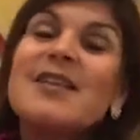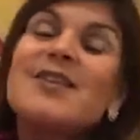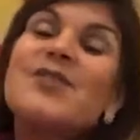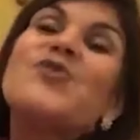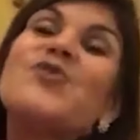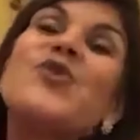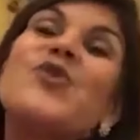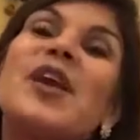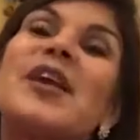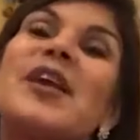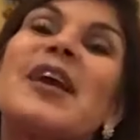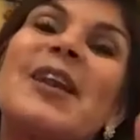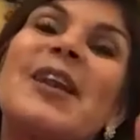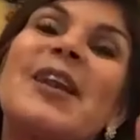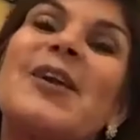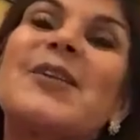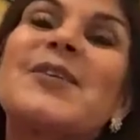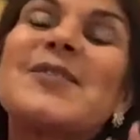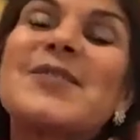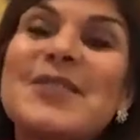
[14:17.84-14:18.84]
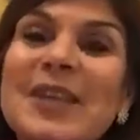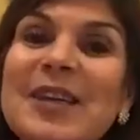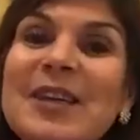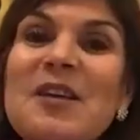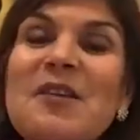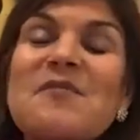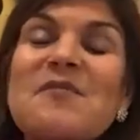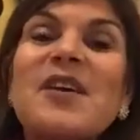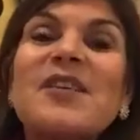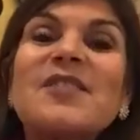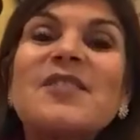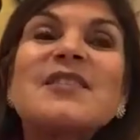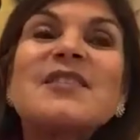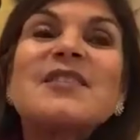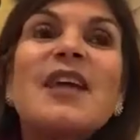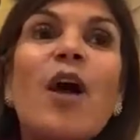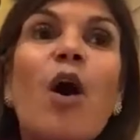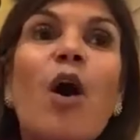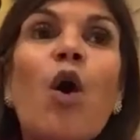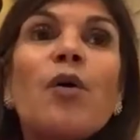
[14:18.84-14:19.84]
drink a lot of Skinade, because they
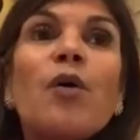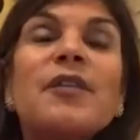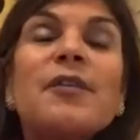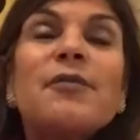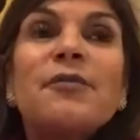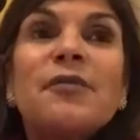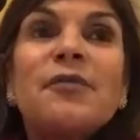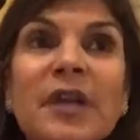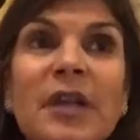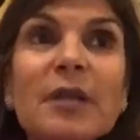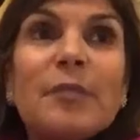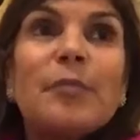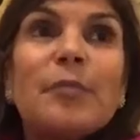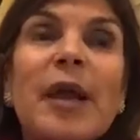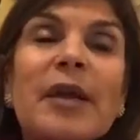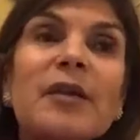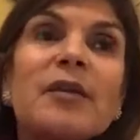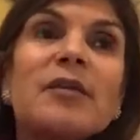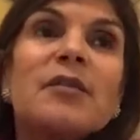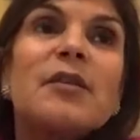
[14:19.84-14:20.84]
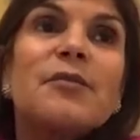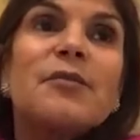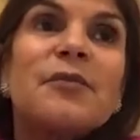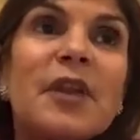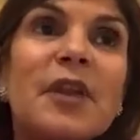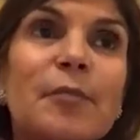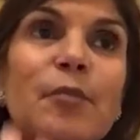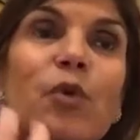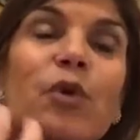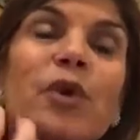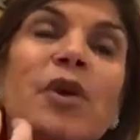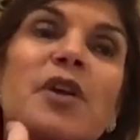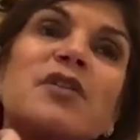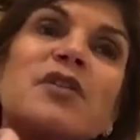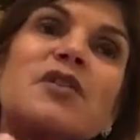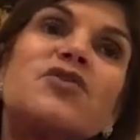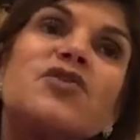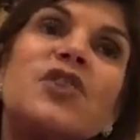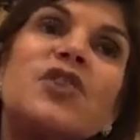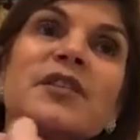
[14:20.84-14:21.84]
say, oh, they feel better, they feel more
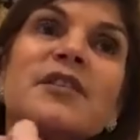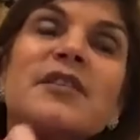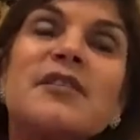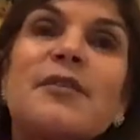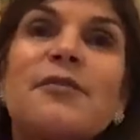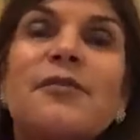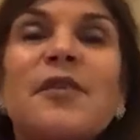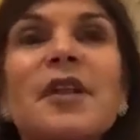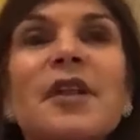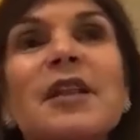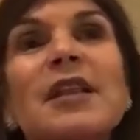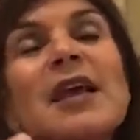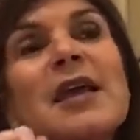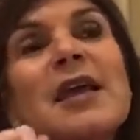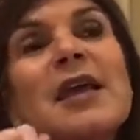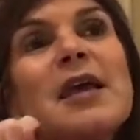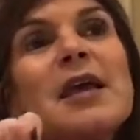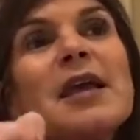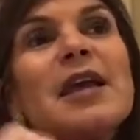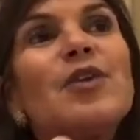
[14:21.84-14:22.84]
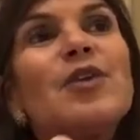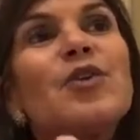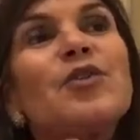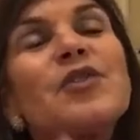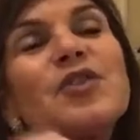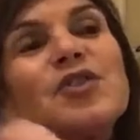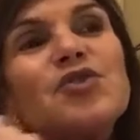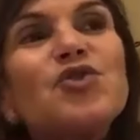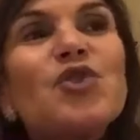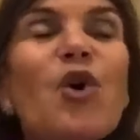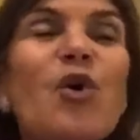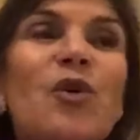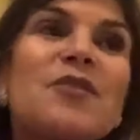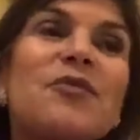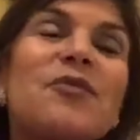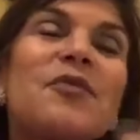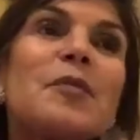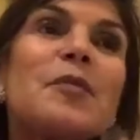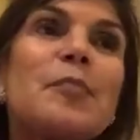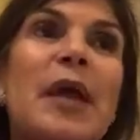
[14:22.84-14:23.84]
energetic, they feel, you know, their joints
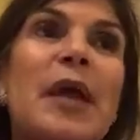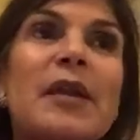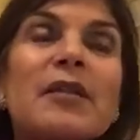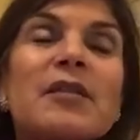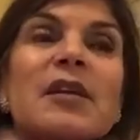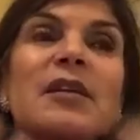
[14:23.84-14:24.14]
feel better.